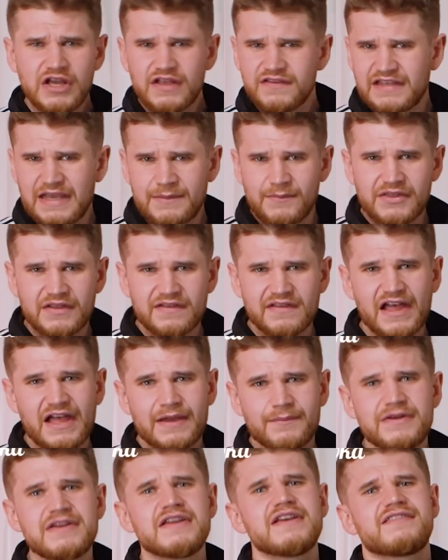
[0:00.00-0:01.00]
Same with the
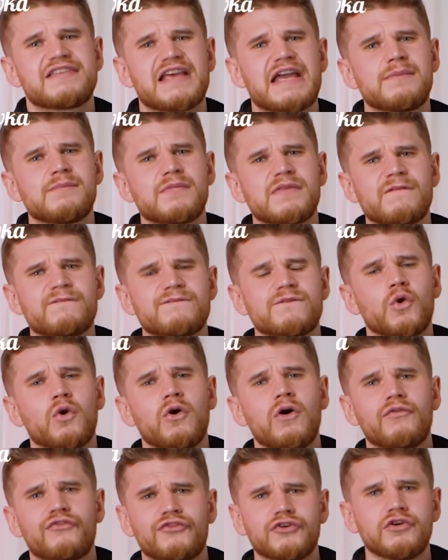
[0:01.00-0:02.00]
diamond, same with a
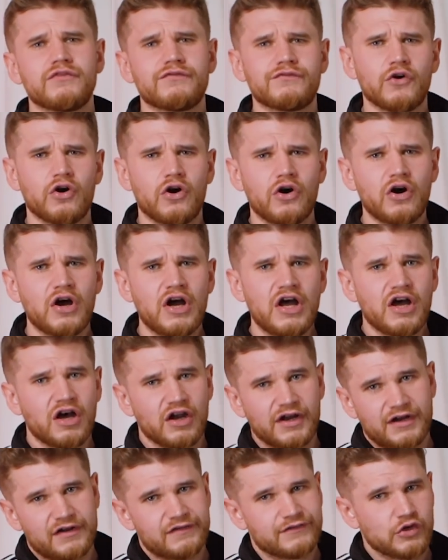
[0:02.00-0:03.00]
4-2-4. Ole
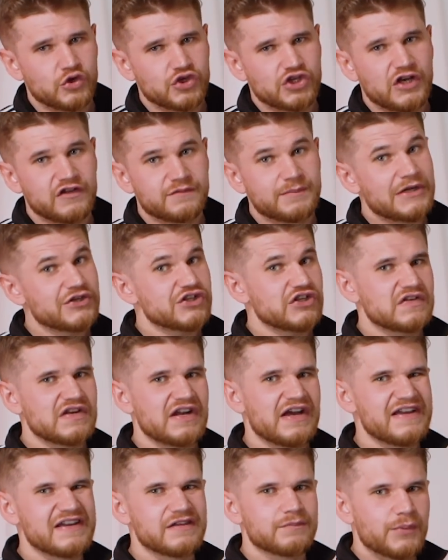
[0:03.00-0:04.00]
Gunnar Solskjaer's Manchester
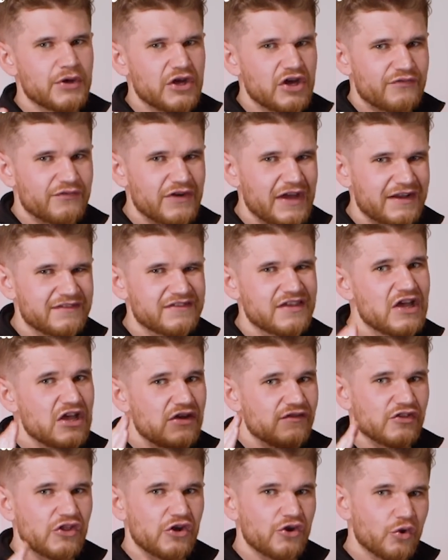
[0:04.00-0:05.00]
United is perfect
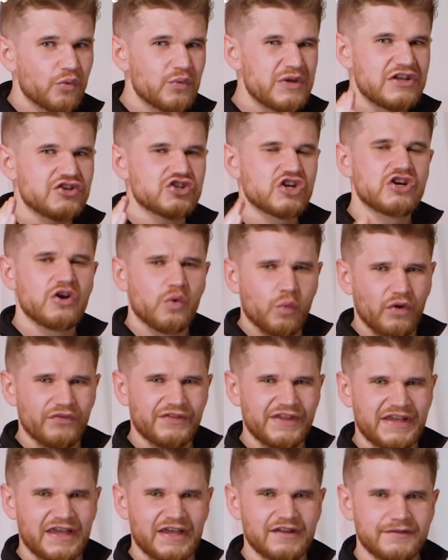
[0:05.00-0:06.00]
for the Norwegian
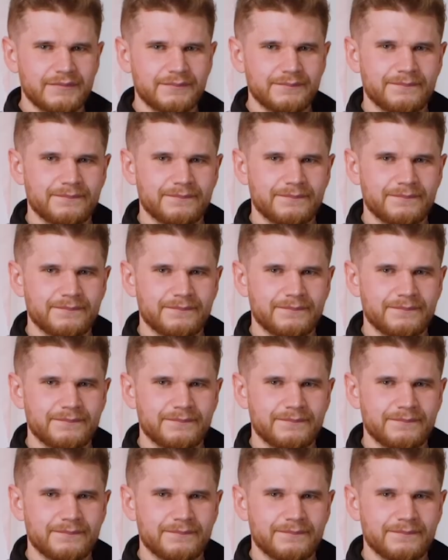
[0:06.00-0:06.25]
wonder kid.